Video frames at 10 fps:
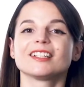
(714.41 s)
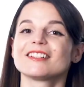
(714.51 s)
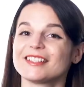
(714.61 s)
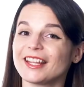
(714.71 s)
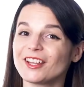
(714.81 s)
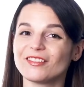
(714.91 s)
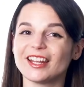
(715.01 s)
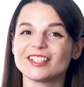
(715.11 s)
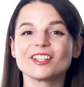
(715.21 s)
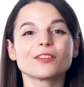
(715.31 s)
take
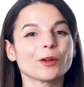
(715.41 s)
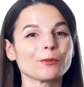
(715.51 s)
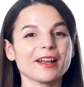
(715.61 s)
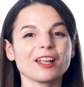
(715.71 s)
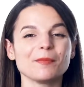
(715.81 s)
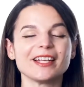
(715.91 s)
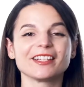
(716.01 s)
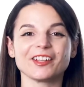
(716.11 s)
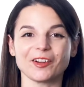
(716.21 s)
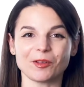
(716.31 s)
advantage of our
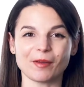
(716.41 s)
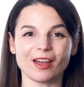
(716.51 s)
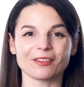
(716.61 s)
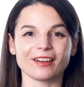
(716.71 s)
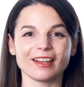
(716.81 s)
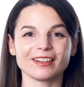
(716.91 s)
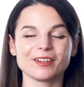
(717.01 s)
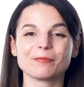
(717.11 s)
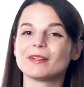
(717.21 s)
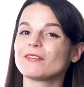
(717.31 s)
recommended learning pathway.
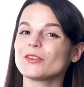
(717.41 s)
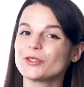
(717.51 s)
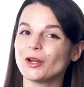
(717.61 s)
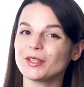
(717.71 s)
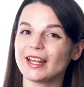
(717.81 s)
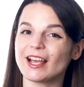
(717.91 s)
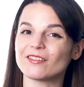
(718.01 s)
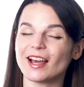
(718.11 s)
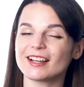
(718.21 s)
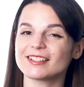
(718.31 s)
But if you don't yet have
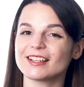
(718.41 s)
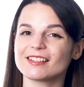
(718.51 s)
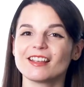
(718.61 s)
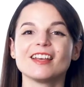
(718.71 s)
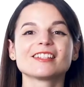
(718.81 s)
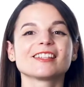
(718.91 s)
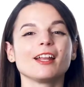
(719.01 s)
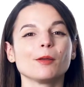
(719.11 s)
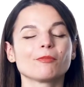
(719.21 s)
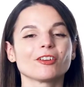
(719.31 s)
access,
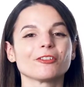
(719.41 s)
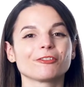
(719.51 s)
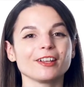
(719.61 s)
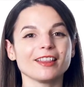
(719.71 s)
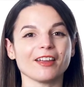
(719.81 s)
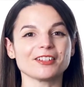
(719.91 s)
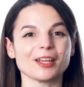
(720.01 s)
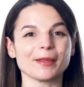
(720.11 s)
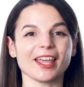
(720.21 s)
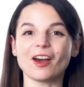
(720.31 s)
sign up for a free
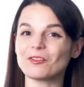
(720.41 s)
lifetime account